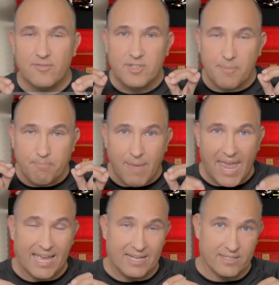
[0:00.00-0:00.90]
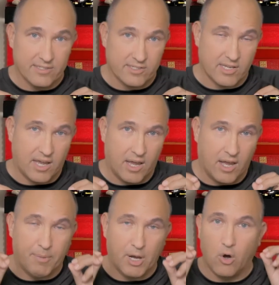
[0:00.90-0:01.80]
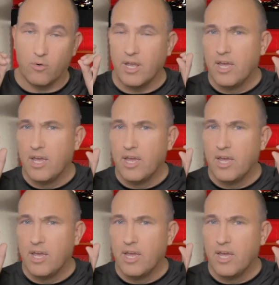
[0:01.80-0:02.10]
demands about